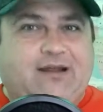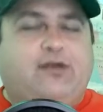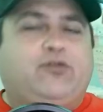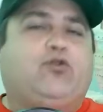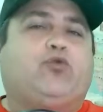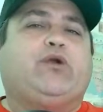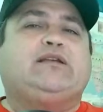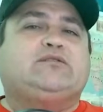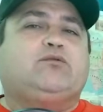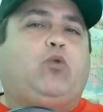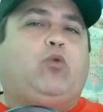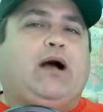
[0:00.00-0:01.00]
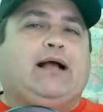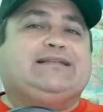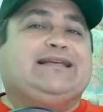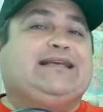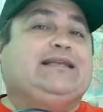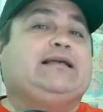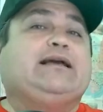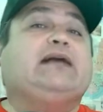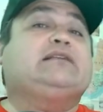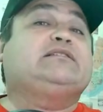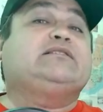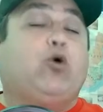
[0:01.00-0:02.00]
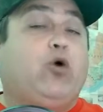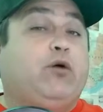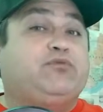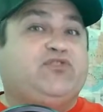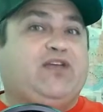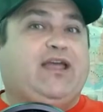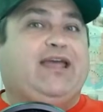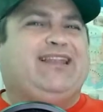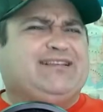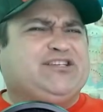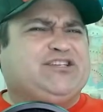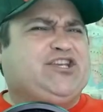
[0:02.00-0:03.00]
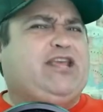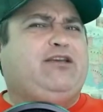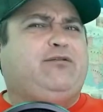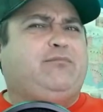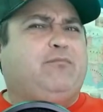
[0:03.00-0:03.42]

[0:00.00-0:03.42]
the reason why Teela got so upset is she